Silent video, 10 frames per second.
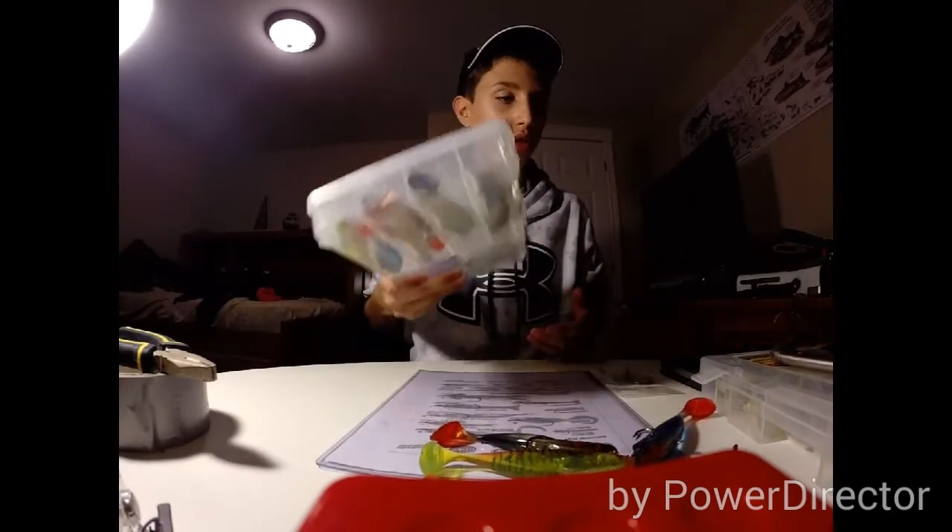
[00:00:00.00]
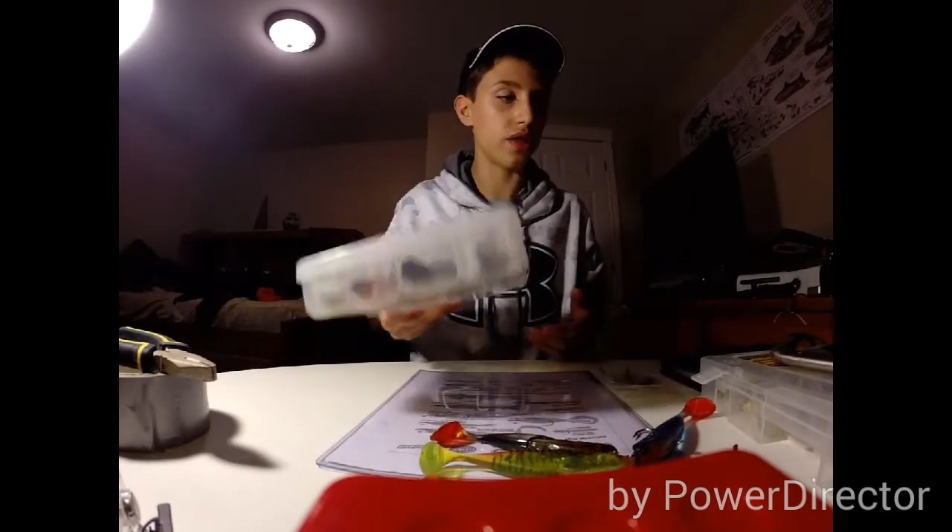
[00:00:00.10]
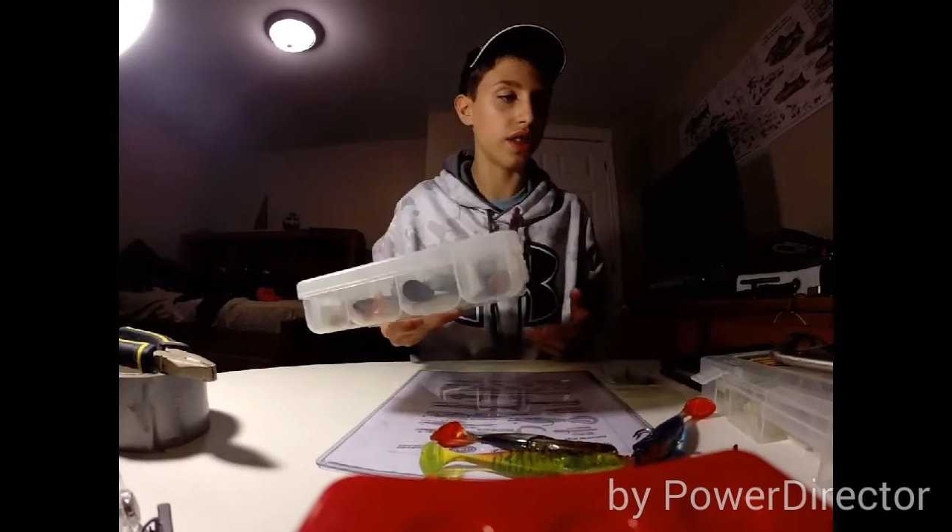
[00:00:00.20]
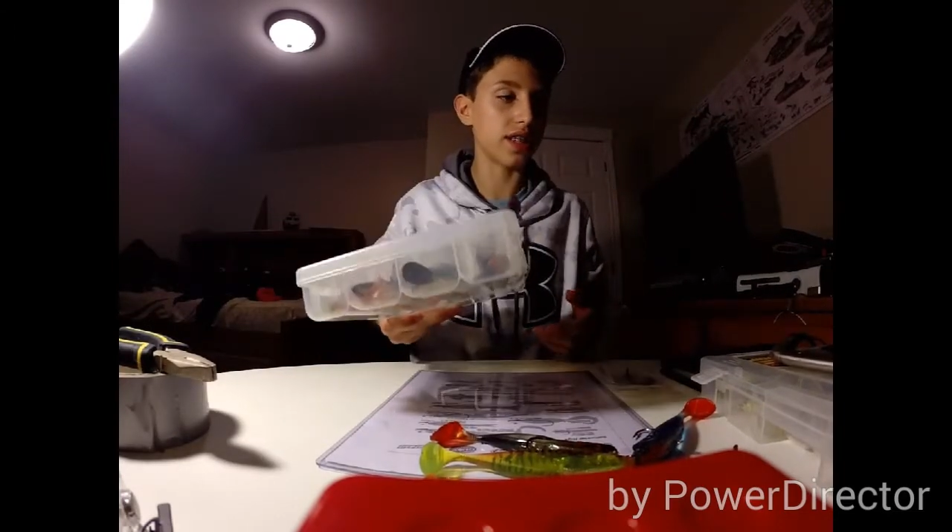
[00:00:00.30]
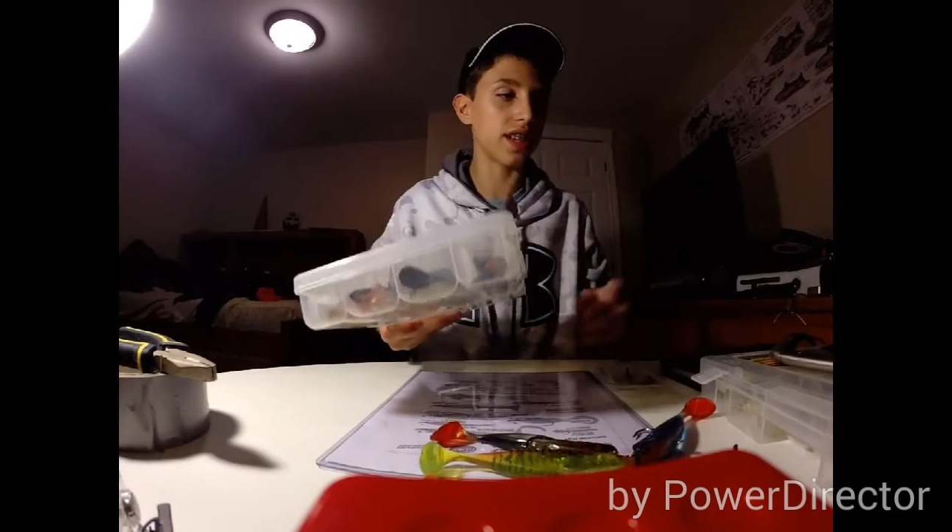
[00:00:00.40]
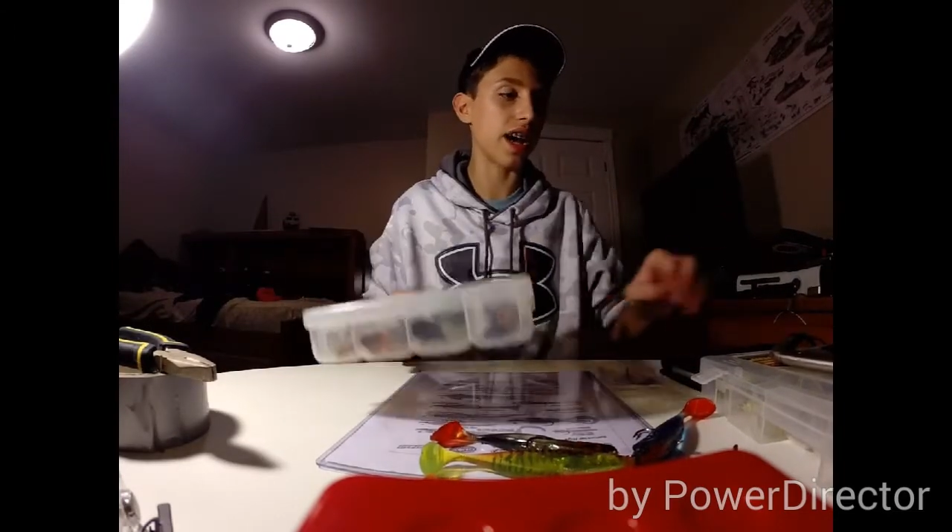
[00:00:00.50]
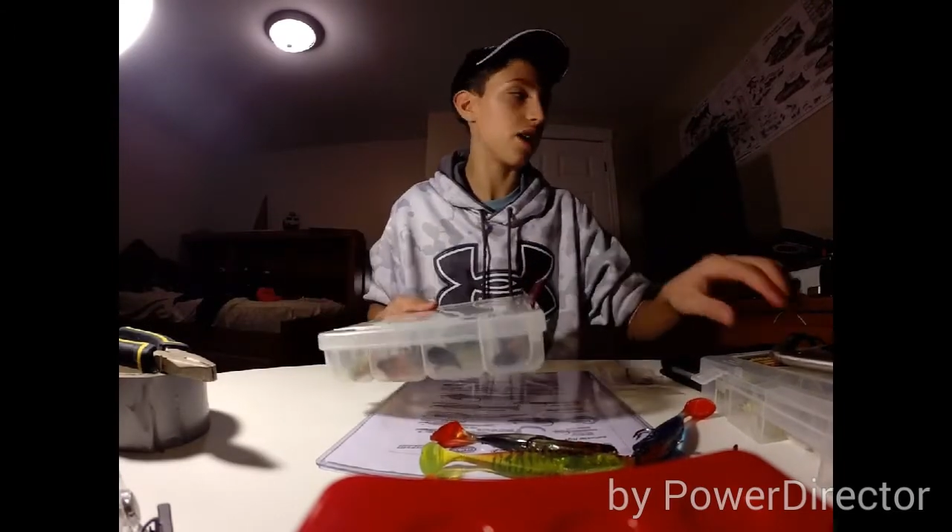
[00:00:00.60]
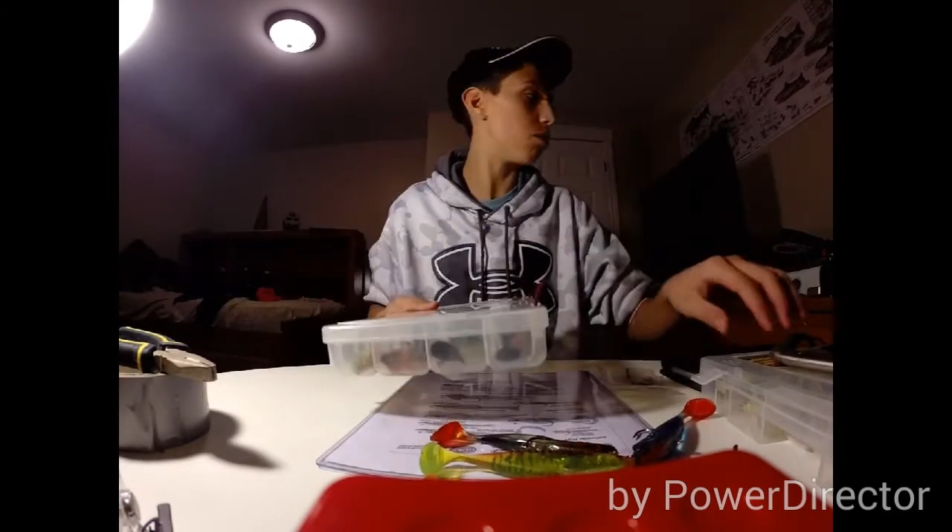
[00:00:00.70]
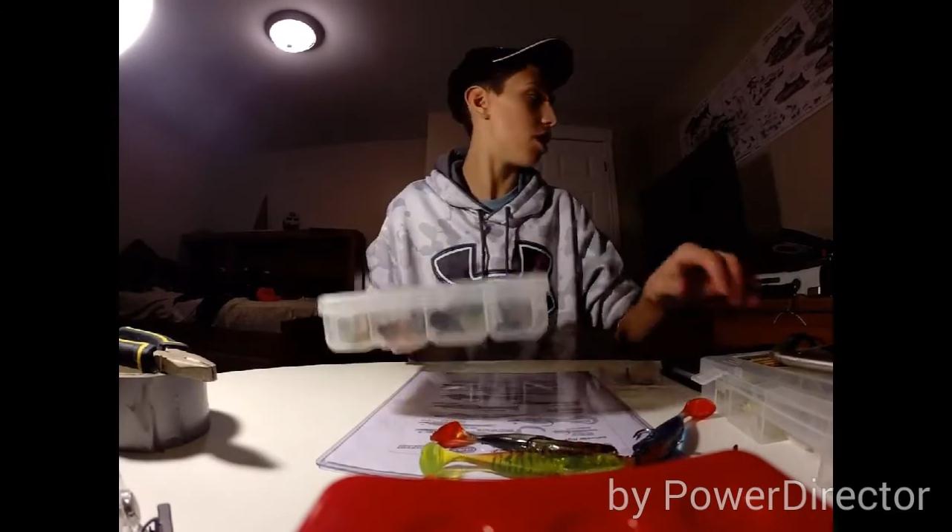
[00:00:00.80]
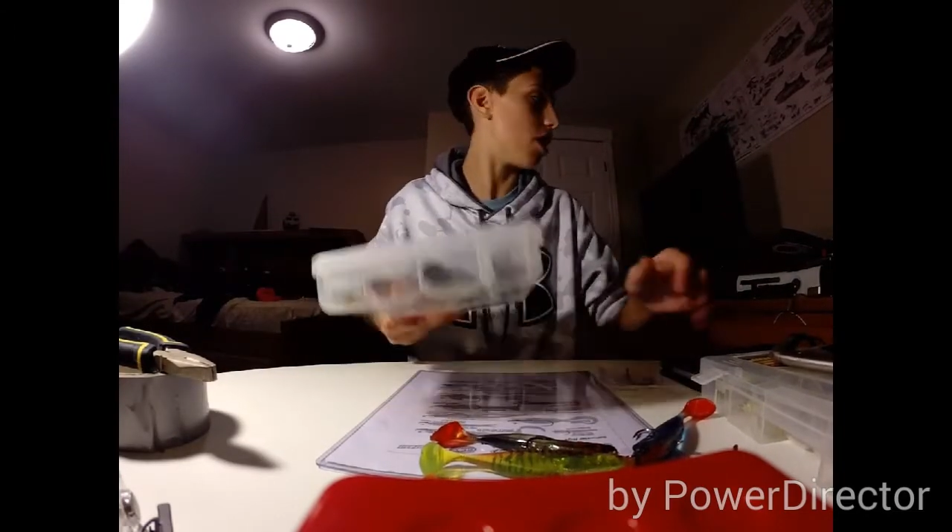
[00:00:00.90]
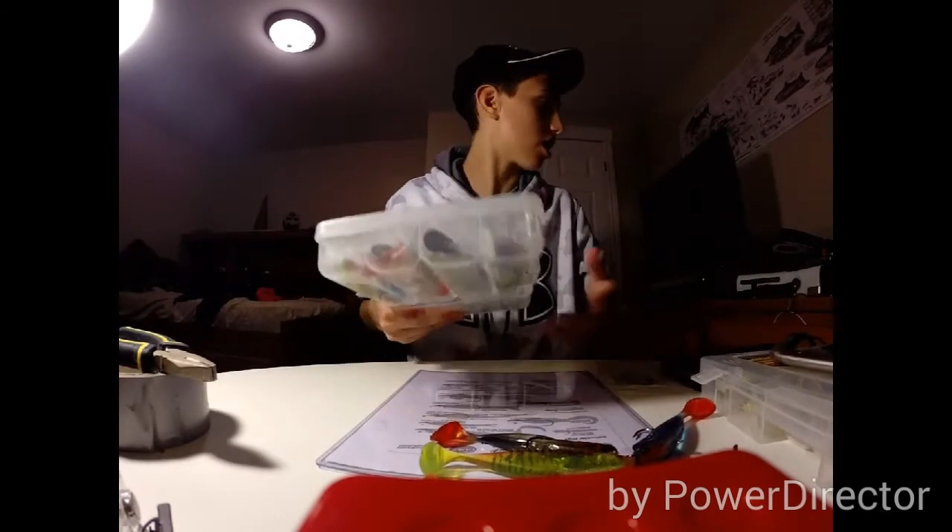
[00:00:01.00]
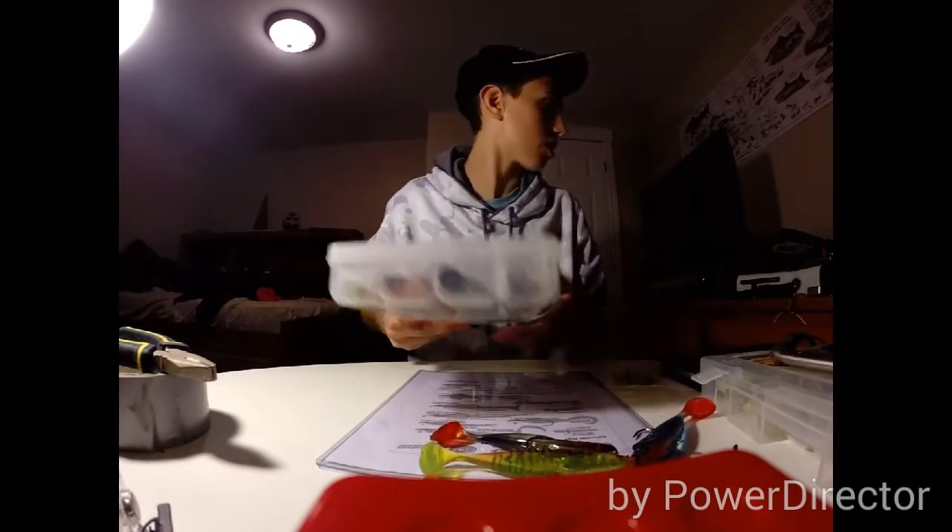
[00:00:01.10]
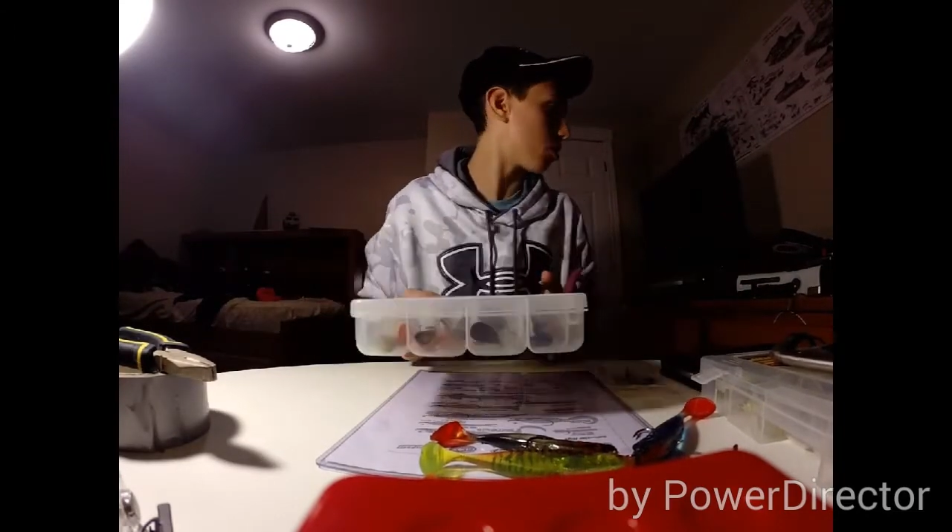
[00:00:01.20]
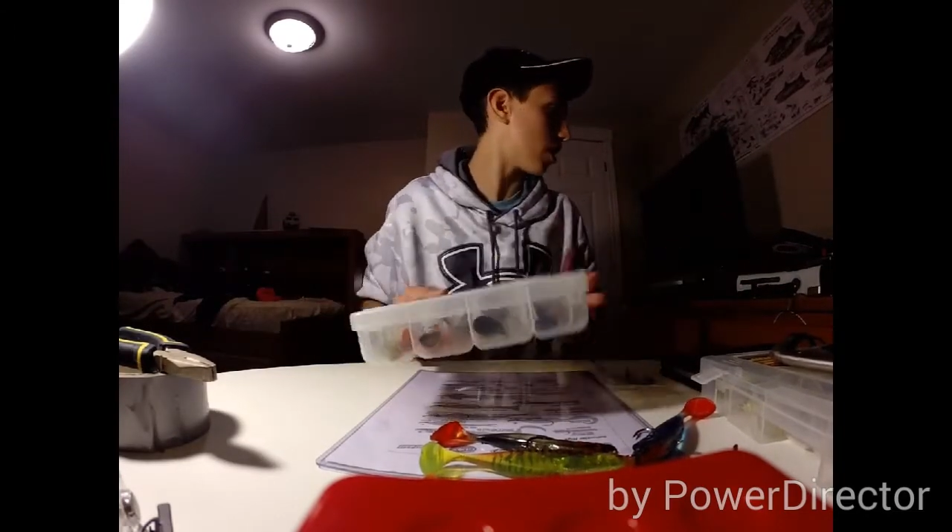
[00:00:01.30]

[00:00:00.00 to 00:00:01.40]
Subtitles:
with this tackle box